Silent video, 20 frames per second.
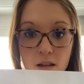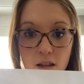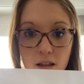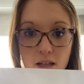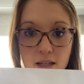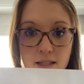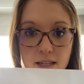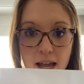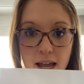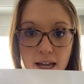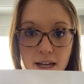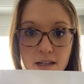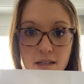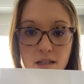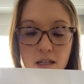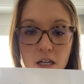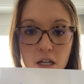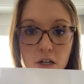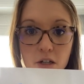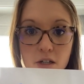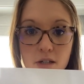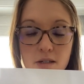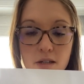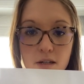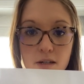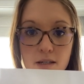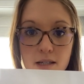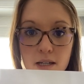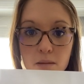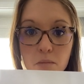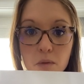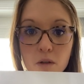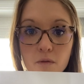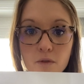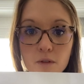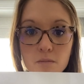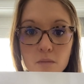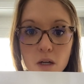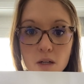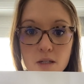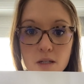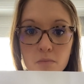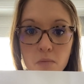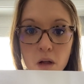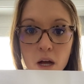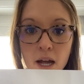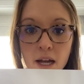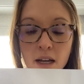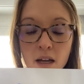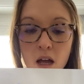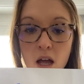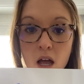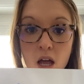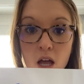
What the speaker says: this x here is our symbol for multiplying,